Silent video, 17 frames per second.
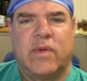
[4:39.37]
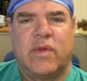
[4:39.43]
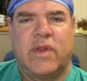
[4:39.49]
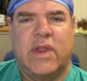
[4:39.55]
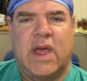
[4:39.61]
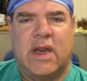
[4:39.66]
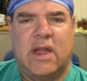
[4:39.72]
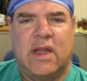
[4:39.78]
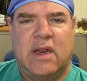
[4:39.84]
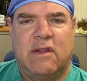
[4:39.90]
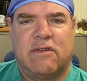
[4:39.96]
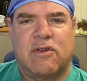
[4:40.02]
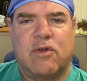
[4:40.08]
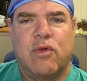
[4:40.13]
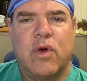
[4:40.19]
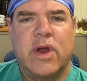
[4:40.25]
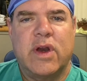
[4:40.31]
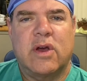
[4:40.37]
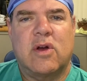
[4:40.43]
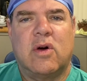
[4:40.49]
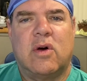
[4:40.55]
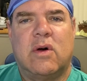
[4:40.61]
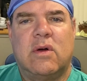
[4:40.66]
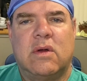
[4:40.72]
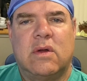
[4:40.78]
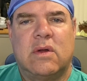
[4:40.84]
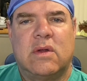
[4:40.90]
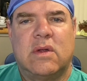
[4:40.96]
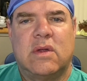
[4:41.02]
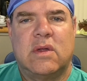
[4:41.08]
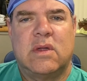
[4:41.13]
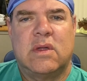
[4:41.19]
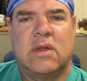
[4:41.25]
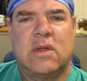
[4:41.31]
then it is critical
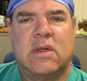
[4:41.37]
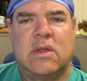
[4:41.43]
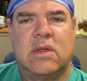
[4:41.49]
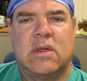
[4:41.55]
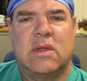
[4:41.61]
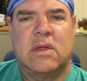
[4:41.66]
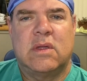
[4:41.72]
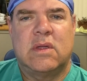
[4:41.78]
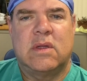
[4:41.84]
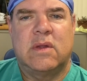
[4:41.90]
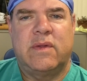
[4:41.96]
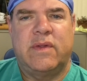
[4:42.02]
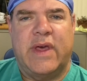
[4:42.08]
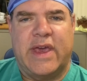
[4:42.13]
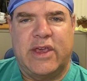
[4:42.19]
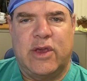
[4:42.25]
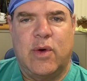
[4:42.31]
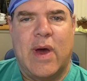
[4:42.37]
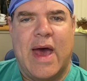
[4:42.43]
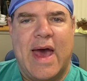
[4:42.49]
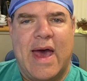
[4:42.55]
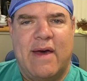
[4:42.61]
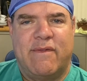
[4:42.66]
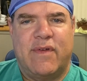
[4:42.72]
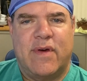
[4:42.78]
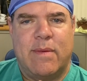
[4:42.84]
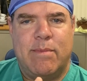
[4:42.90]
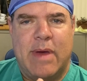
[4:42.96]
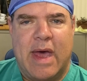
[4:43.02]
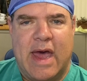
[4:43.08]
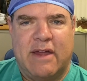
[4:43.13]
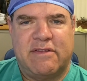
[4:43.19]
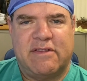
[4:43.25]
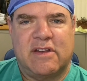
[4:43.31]
that you have a
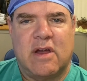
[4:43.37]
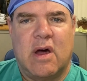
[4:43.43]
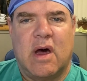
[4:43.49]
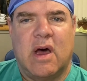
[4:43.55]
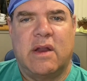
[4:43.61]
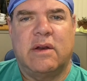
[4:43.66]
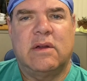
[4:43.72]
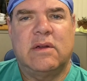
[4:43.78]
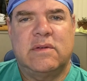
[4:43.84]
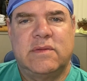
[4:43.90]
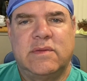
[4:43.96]
mask on